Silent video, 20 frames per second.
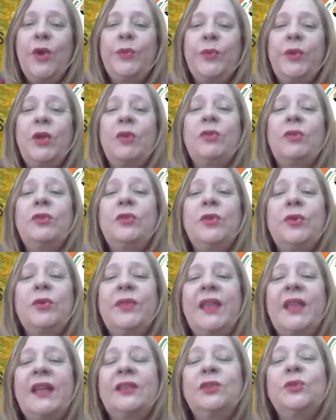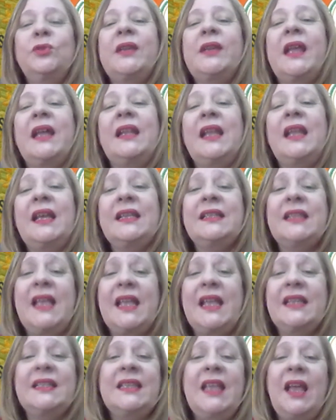We all know that to realize
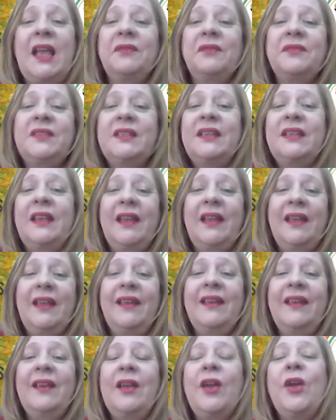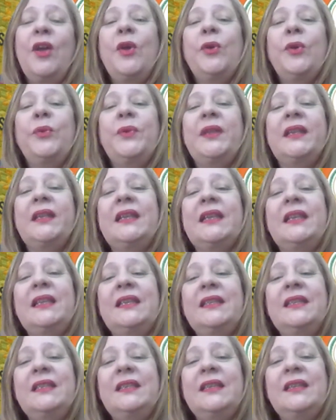the AfCFTA, we
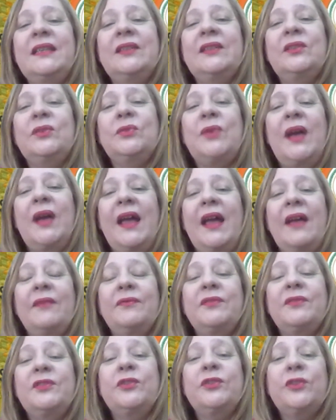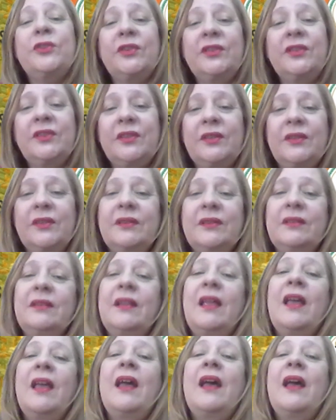really need to have certain
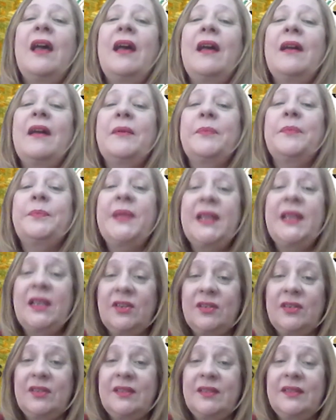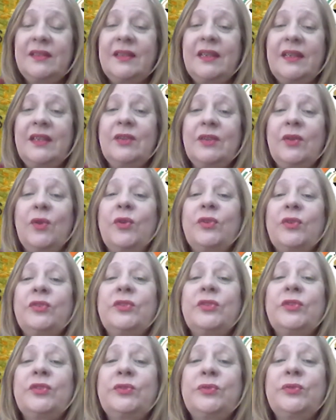pillars in
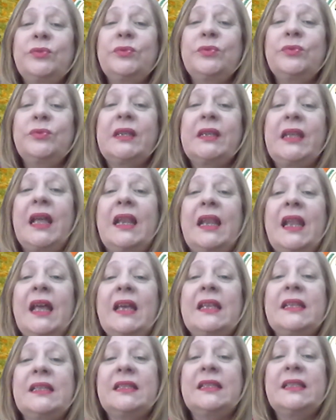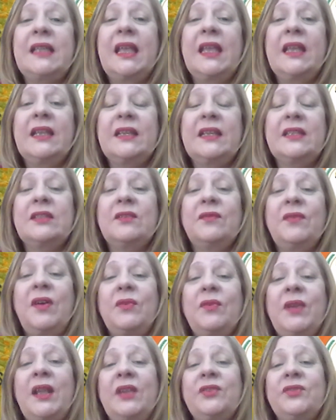order to realize the increase of
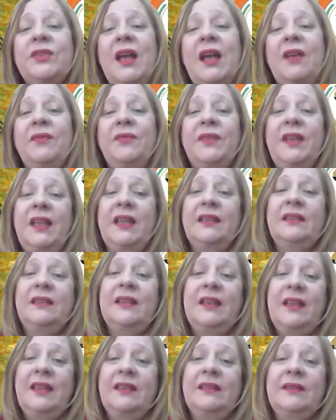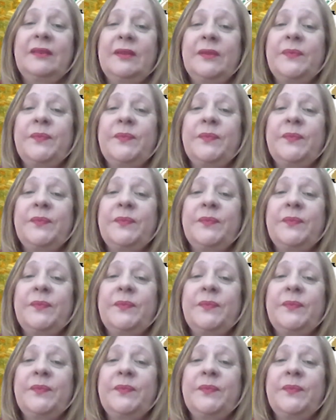our intra-Africa trade.